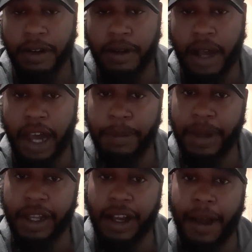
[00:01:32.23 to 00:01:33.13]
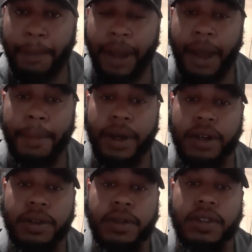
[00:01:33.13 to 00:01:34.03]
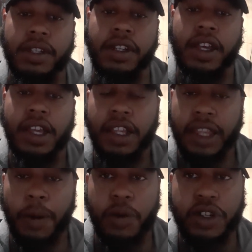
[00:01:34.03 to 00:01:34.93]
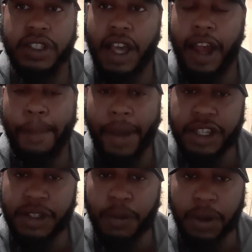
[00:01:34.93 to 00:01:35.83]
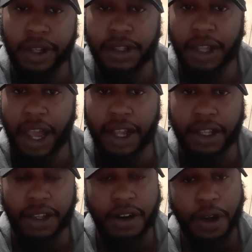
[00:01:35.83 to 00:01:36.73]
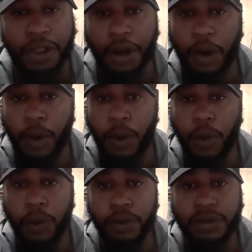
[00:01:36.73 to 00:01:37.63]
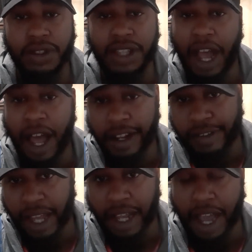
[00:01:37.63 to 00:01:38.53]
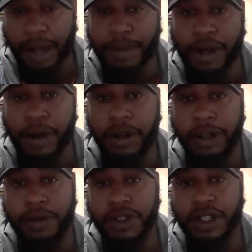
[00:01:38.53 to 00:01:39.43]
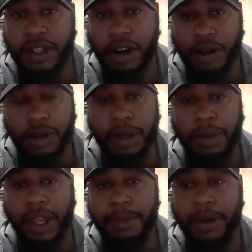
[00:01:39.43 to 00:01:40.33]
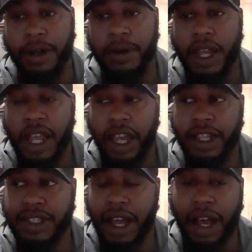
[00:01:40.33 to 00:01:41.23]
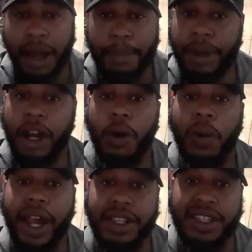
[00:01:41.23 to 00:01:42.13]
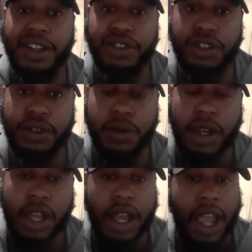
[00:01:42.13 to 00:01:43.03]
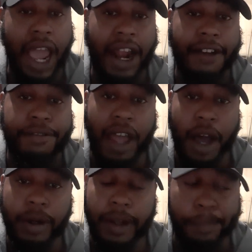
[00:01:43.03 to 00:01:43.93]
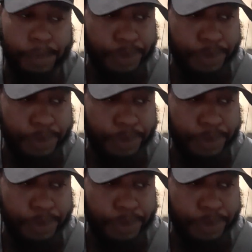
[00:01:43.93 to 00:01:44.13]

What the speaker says: how to make compound bows, and they were just kind of messing with like the whole style of that kind of bow, and it was just an early made bow, and it's a Bear Whitetail too, and I found it.